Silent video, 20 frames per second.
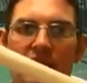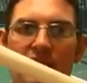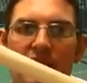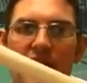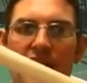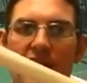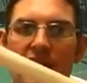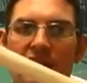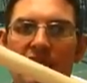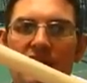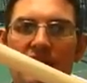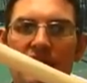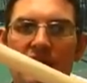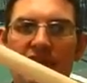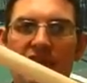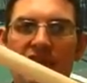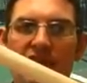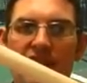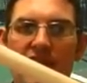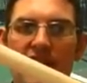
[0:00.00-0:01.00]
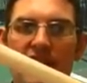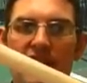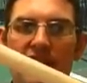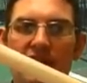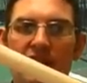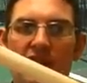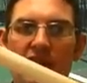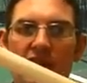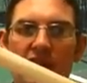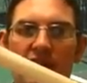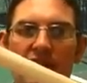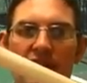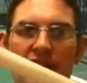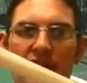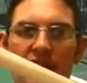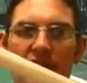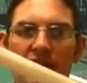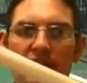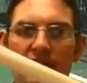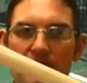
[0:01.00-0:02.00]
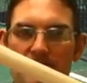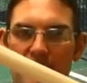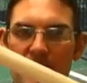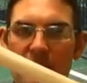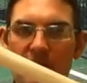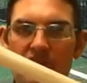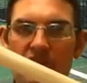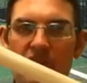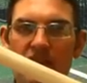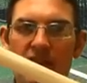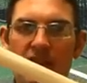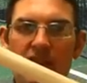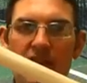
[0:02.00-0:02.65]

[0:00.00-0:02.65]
their hands are inside the, the pitch?